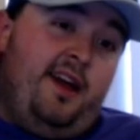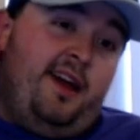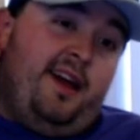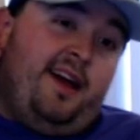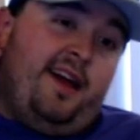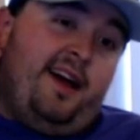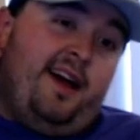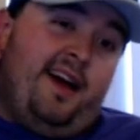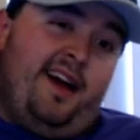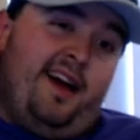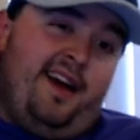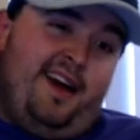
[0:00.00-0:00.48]

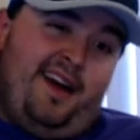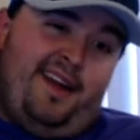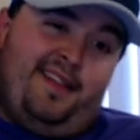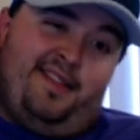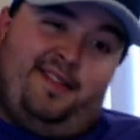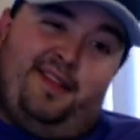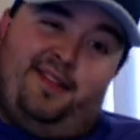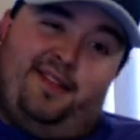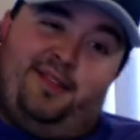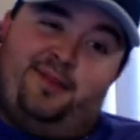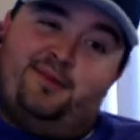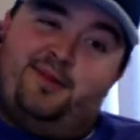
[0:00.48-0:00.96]
I had
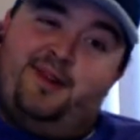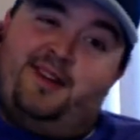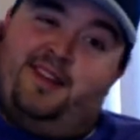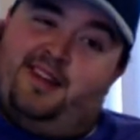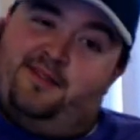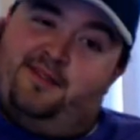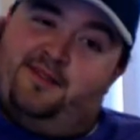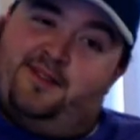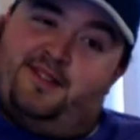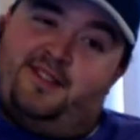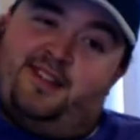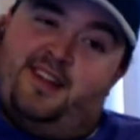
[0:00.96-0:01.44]
the 3
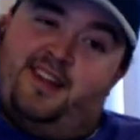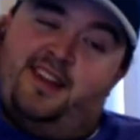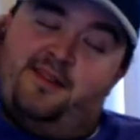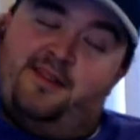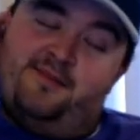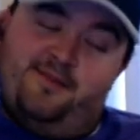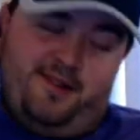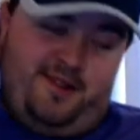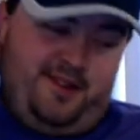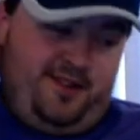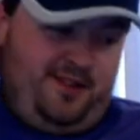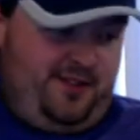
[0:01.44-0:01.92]
Never Say
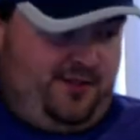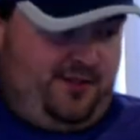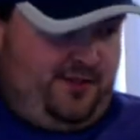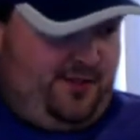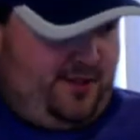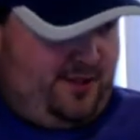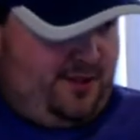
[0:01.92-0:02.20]
Numbers for